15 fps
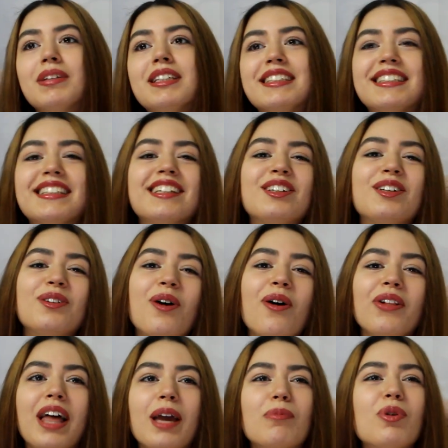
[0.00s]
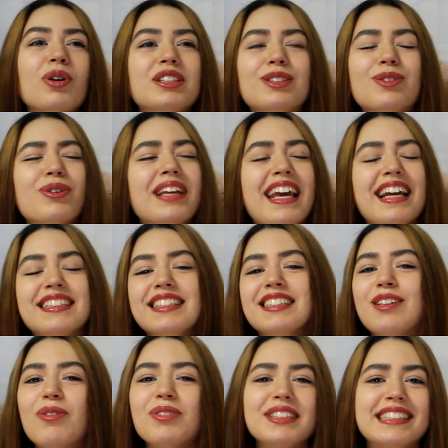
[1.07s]
But still, you know, like Mohit Suri has
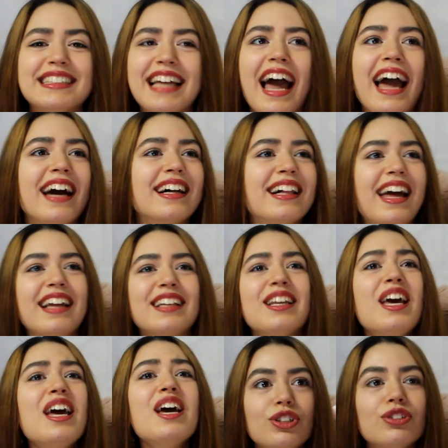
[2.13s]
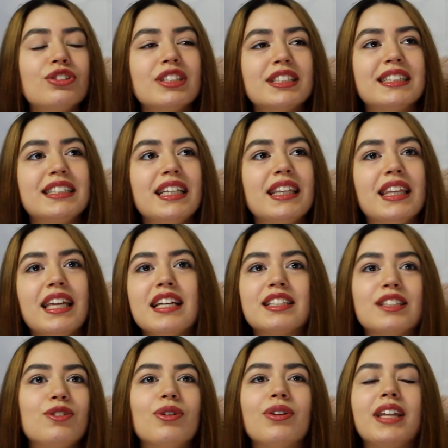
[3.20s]
his own style and you just see
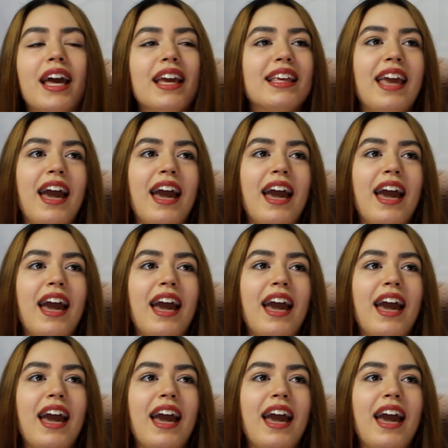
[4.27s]
things and you're like,